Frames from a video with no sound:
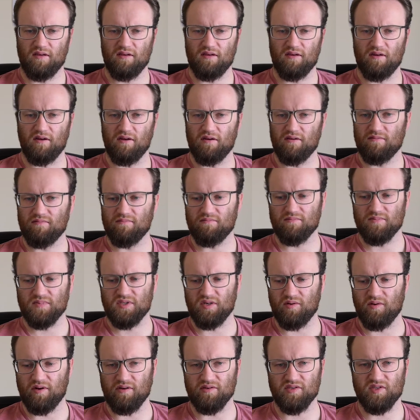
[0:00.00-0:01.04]
you know,
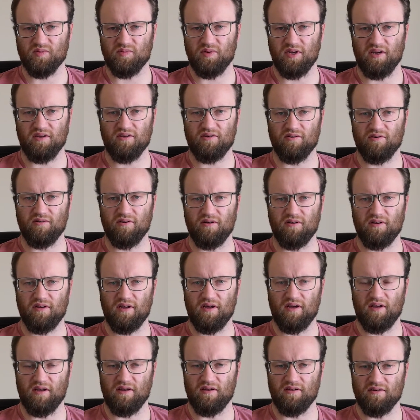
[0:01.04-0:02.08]
someone else has been through it,
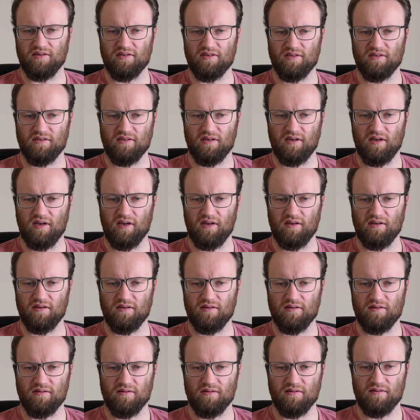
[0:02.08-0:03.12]
and
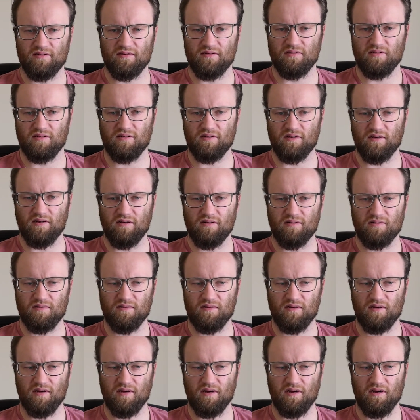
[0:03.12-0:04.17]
you know,
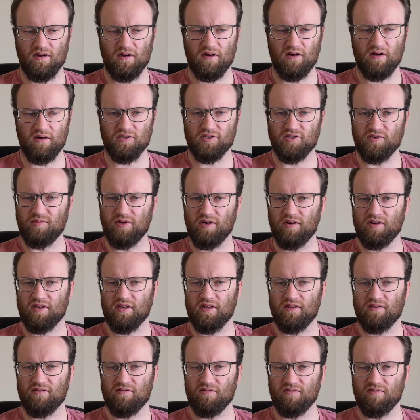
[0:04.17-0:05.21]
I should be able to
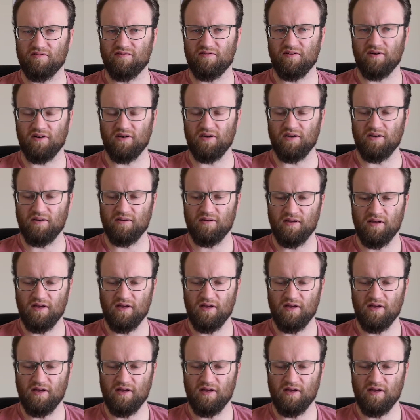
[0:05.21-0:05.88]
get through it fine.